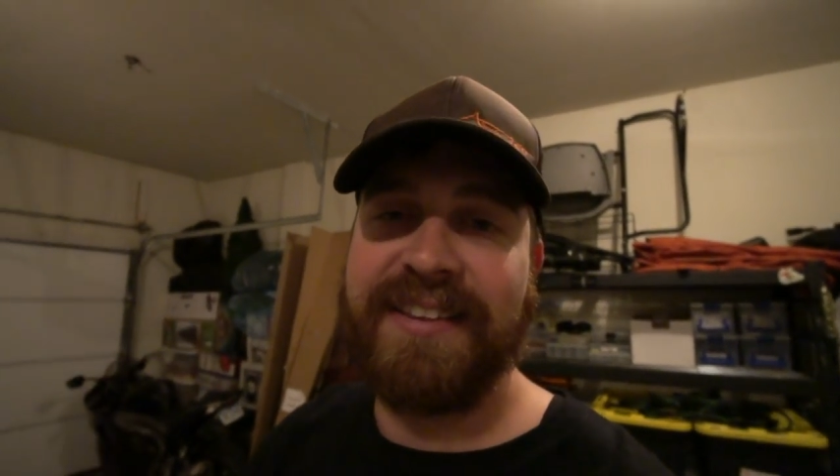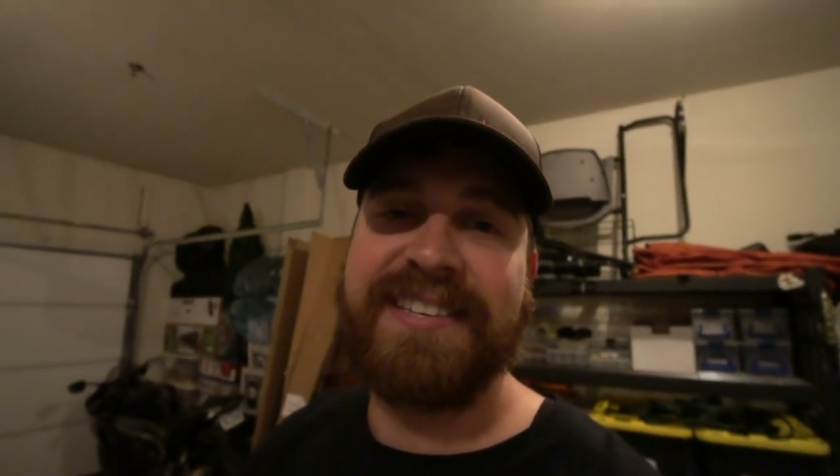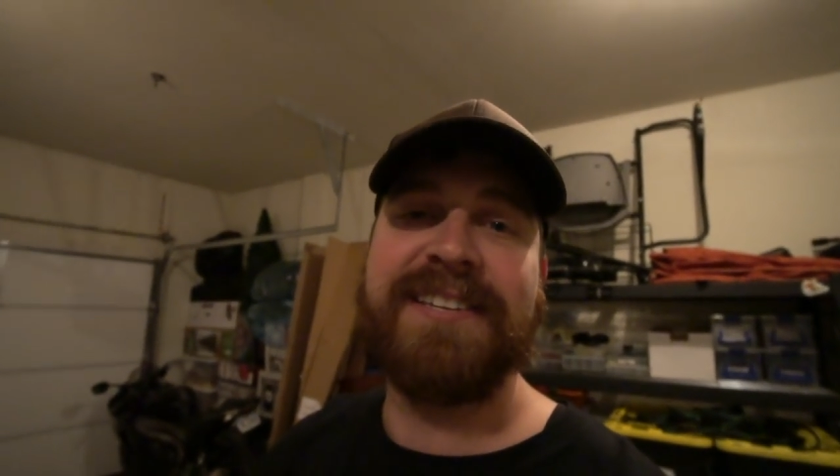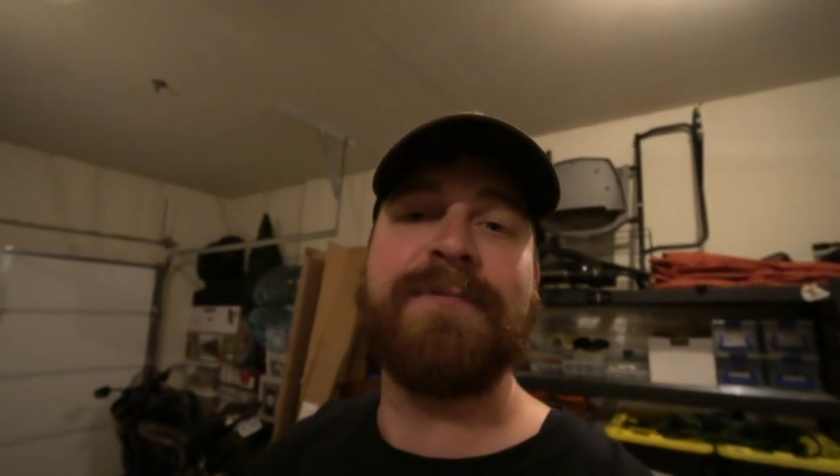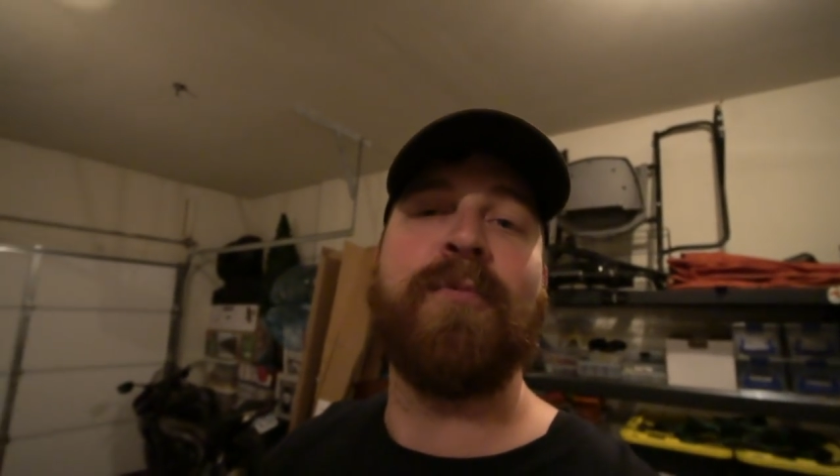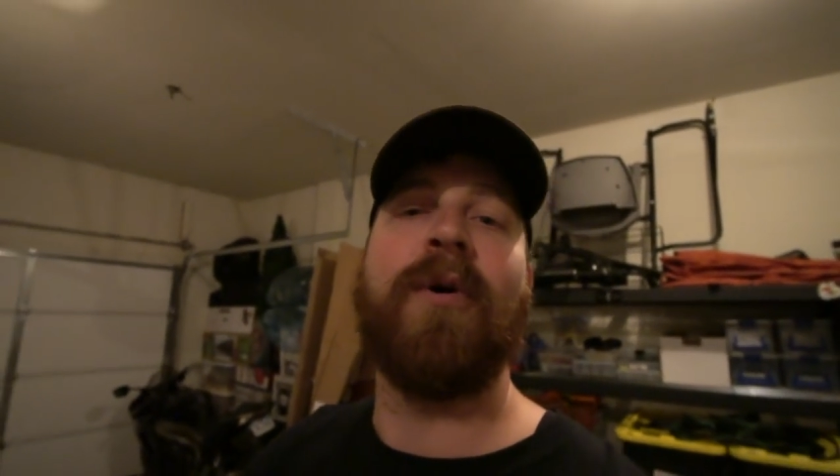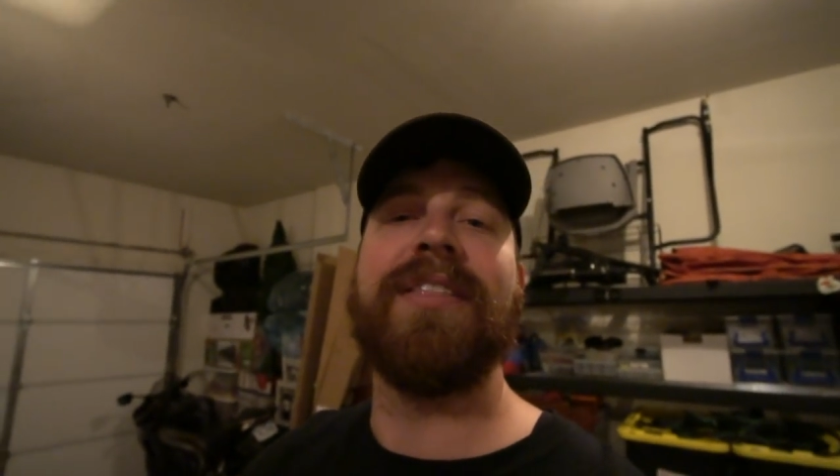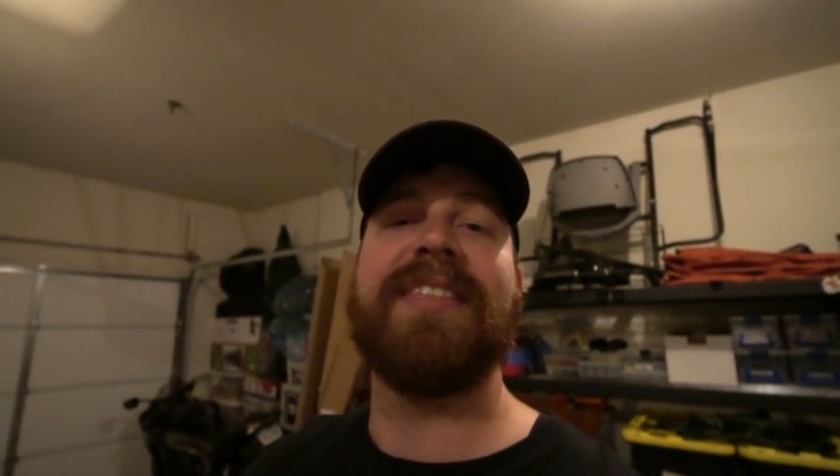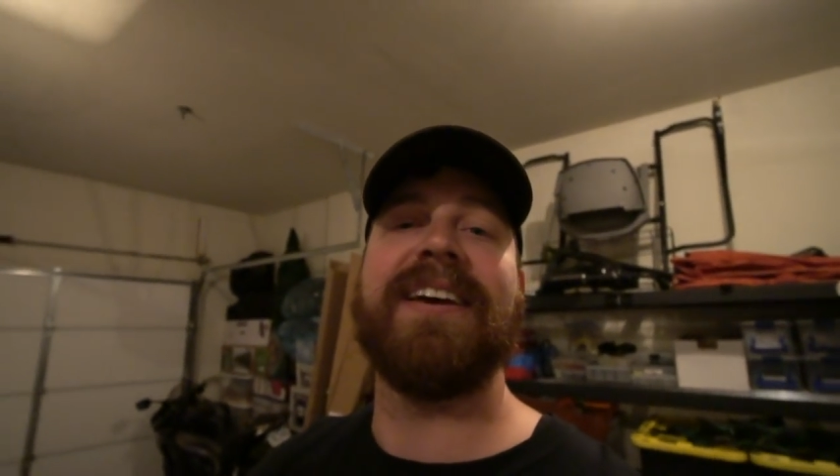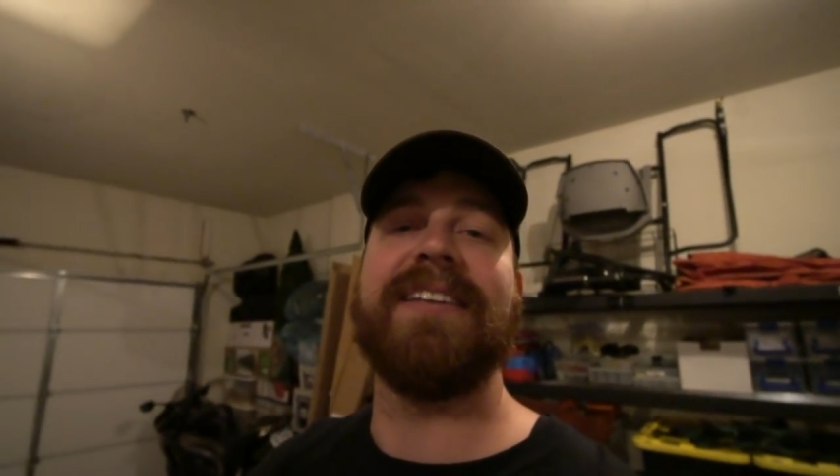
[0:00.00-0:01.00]
this is
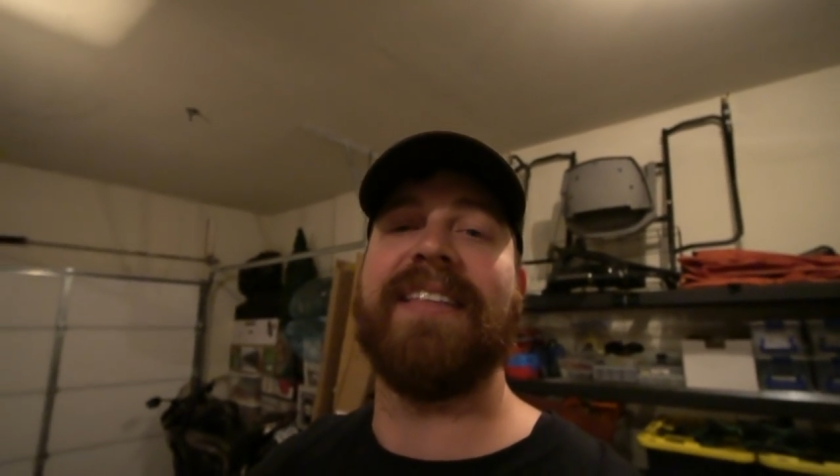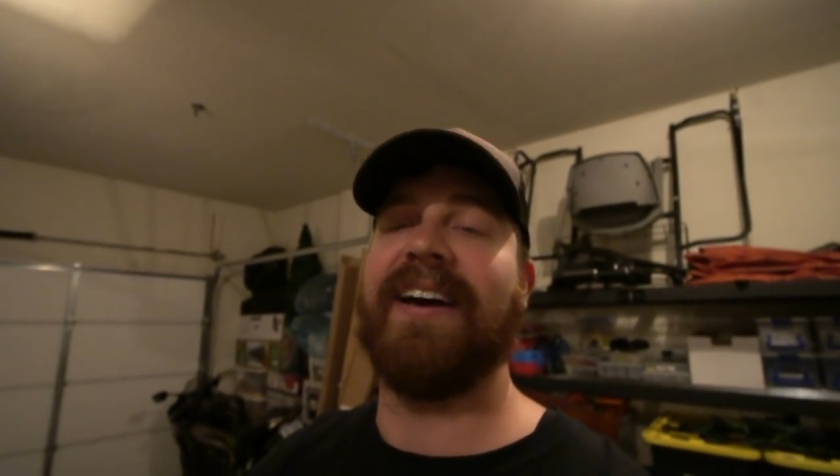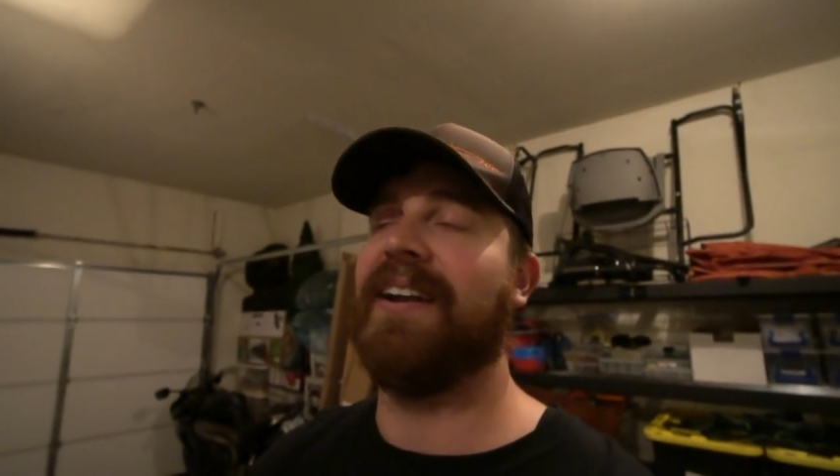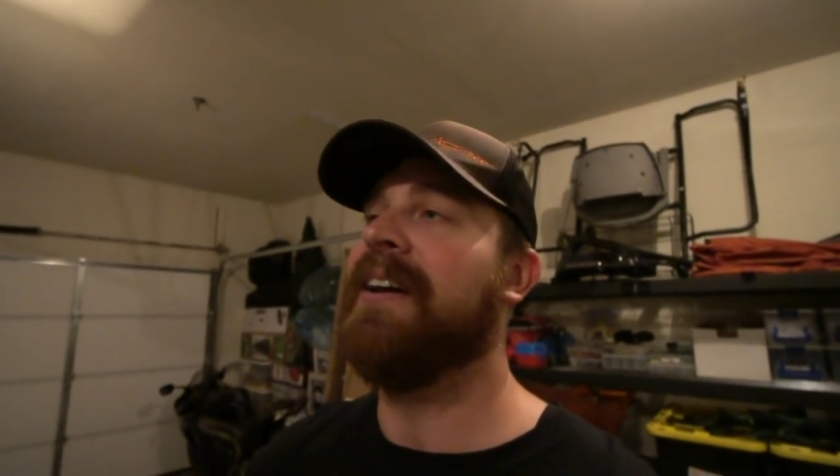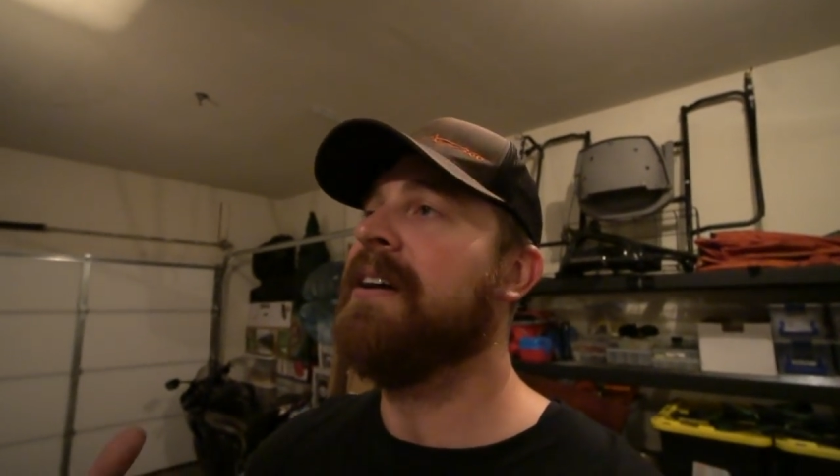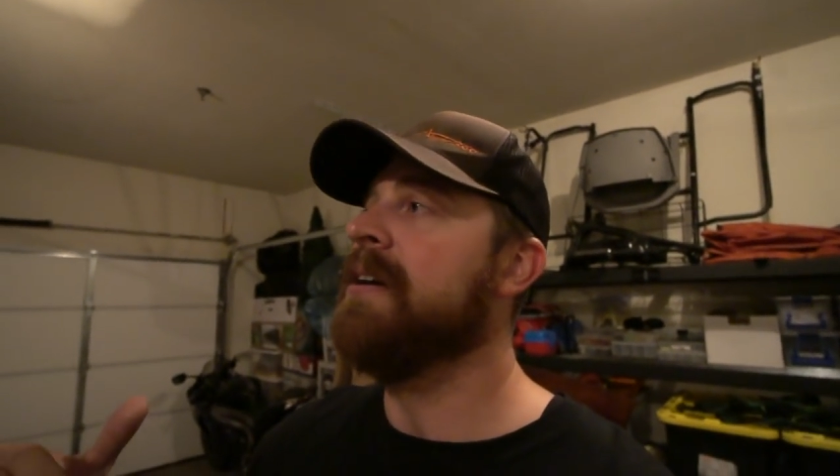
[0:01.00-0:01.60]
one thing that,